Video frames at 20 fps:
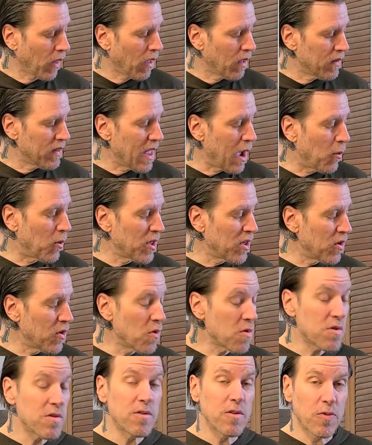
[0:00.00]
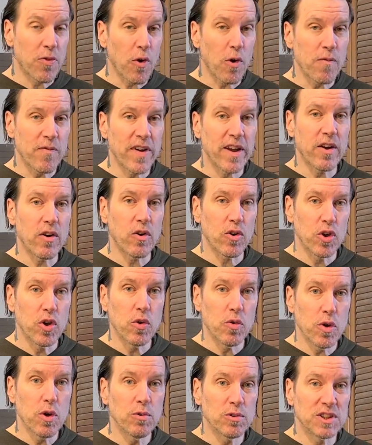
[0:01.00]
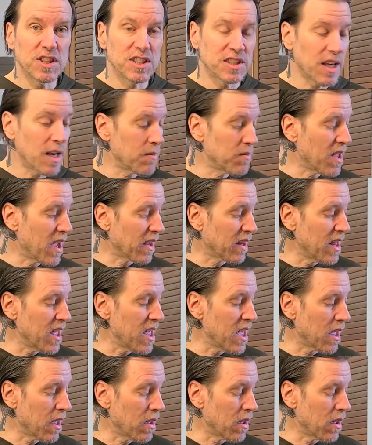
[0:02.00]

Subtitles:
Now, when you're using your third finger, you use the same technique.